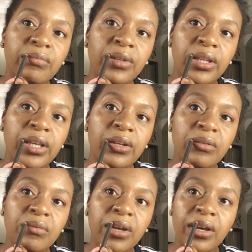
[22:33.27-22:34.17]

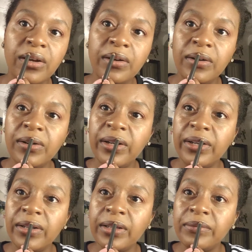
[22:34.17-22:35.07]
blend well on
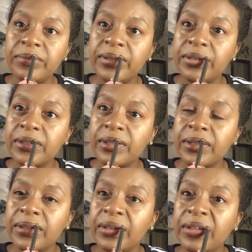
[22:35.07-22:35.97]
your lips,
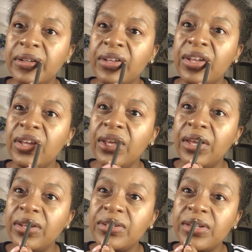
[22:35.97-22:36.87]

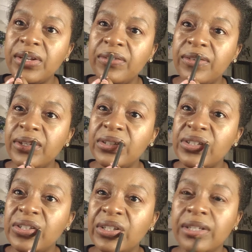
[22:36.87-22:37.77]
instead of it
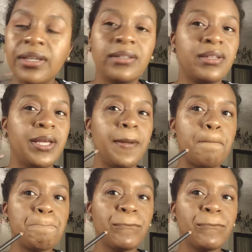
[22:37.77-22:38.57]
just looking like,